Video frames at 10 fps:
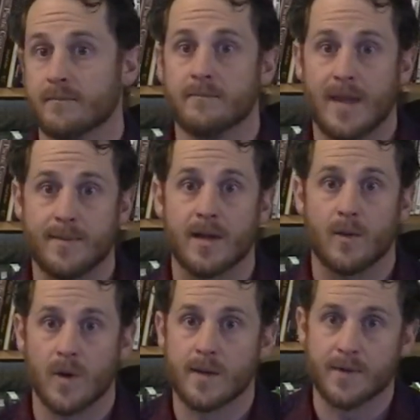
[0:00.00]
maybe
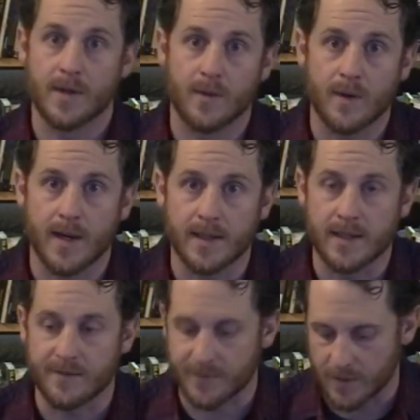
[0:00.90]
I'll want them to know where I
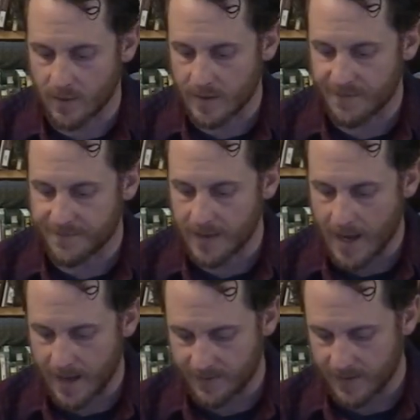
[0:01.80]
live. If
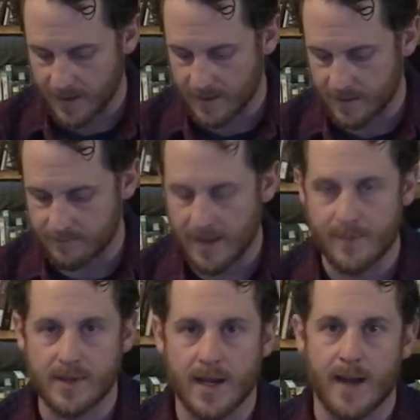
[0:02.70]
not, then
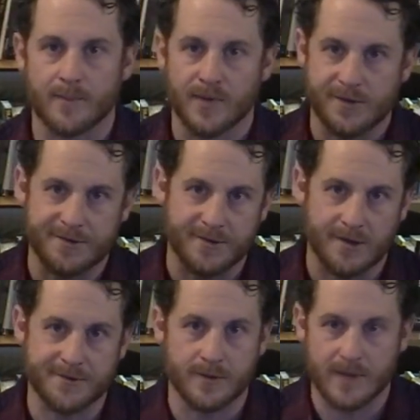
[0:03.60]
maybe not. But this is
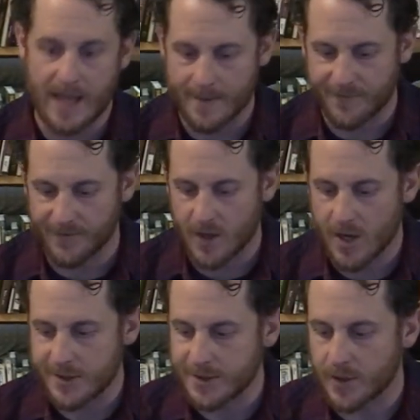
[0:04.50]
also
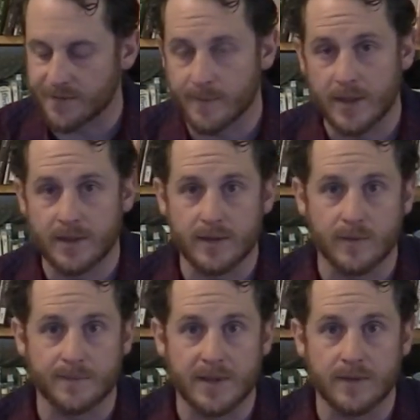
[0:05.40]
camouflage. So if I'm going
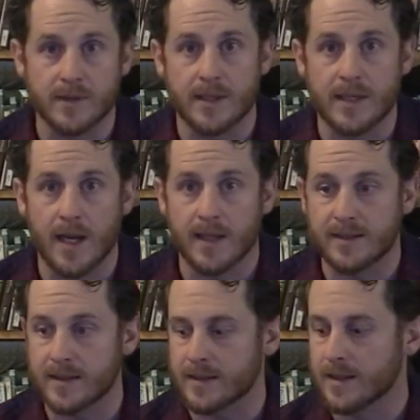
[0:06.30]
to be doing any
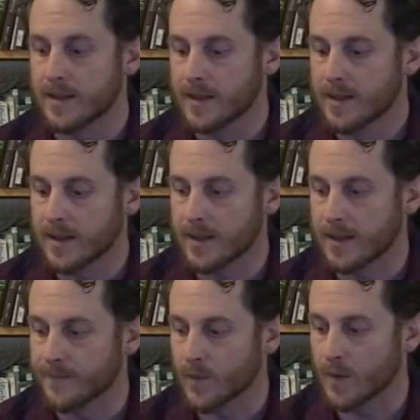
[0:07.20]
hunting
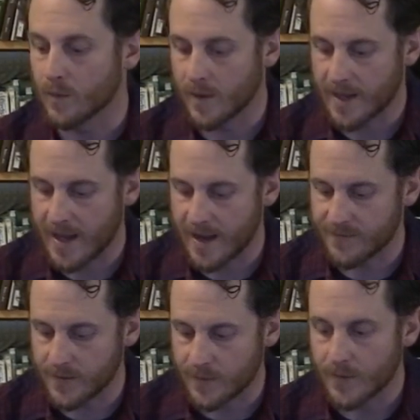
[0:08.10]
or what
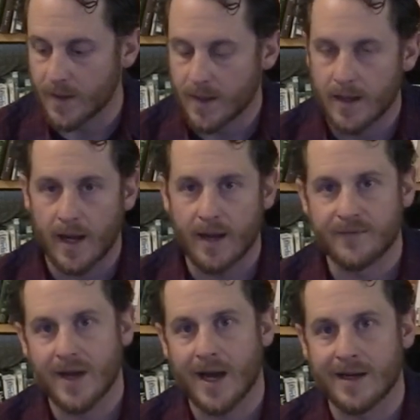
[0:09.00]
have you,
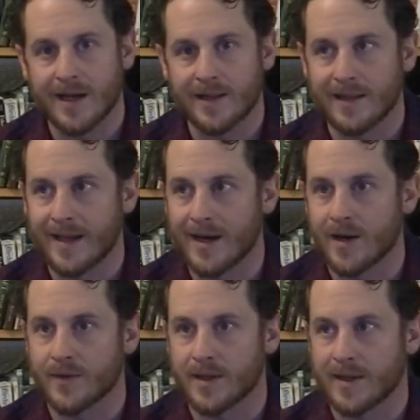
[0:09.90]
I've got a
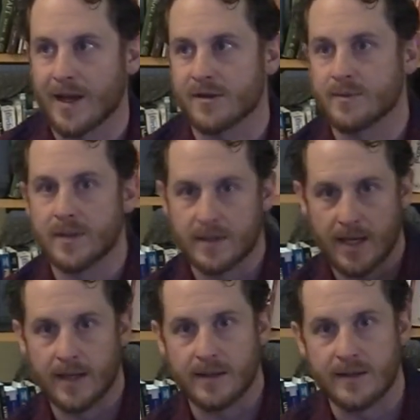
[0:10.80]
layer that allows me to
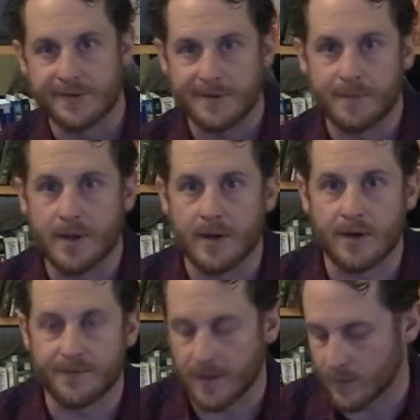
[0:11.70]
kind of
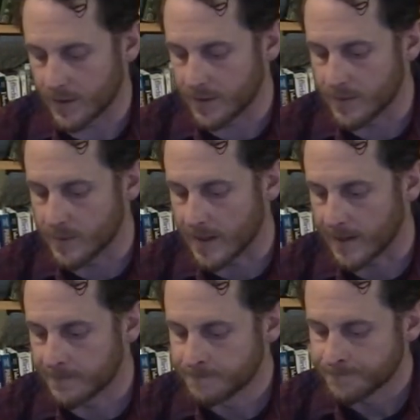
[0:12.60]
disappear if I want to do that.